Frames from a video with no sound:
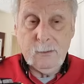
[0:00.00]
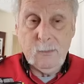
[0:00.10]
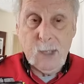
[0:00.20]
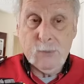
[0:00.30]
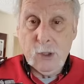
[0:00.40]

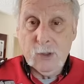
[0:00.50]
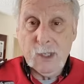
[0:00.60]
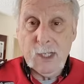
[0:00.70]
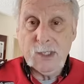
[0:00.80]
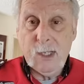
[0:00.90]

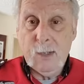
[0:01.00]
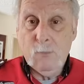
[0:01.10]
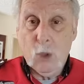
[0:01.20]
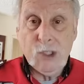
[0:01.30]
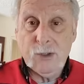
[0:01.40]
impurities and
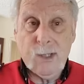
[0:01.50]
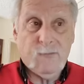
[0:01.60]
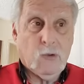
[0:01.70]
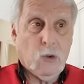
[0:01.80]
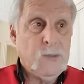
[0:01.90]
moisture
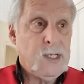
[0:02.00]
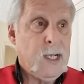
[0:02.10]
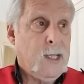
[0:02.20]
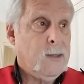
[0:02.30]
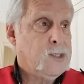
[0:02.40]
that forms
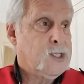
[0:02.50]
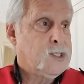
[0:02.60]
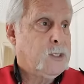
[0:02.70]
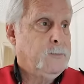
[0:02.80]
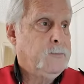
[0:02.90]
in the
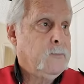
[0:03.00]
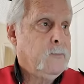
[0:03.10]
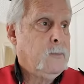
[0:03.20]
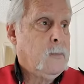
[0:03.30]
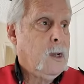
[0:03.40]
system.
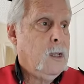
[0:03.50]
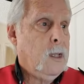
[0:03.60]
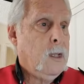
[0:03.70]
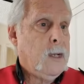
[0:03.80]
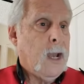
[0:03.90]

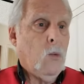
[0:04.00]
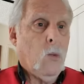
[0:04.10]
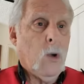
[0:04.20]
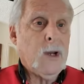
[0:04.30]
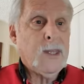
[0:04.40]
Now,
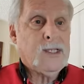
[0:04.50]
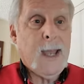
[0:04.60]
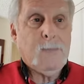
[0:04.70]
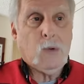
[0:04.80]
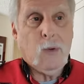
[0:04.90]
what are the
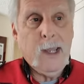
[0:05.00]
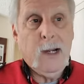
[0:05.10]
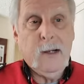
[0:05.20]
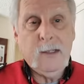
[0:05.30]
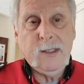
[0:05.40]

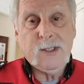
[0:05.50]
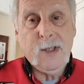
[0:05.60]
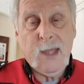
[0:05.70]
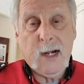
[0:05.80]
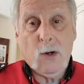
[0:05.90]
top-rated
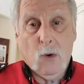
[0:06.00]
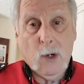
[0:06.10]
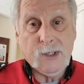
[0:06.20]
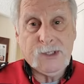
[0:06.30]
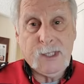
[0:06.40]
synthetic
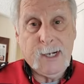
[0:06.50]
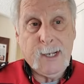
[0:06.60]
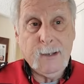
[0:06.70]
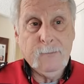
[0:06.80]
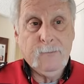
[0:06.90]
oils
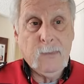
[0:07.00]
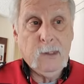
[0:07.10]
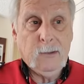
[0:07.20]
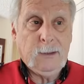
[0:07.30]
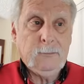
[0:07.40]
today?
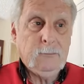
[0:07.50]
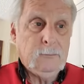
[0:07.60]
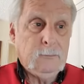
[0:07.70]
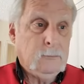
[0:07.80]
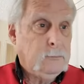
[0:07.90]
Well,
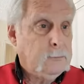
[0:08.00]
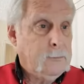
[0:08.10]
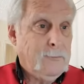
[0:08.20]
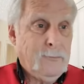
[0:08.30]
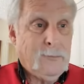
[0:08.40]

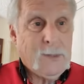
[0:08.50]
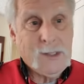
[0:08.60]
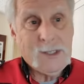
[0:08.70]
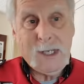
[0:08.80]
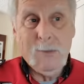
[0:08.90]
they're
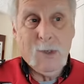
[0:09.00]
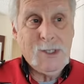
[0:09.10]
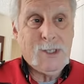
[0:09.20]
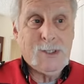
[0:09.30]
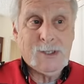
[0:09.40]
the same
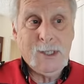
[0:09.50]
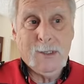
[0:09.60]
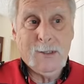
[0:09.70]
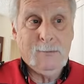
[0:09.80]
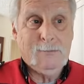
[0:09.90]
ones you see
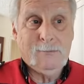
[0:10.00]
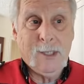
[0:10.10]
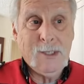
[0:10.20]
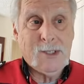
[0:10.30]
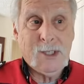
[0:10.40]
on
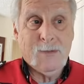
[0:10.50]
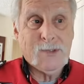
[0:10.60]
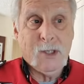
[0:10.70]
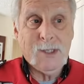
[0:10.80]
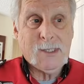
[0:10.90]
the
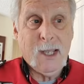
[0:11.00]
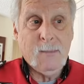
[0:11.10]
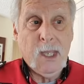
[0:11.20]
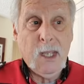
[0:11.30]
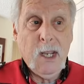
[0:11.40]
shelves all the time.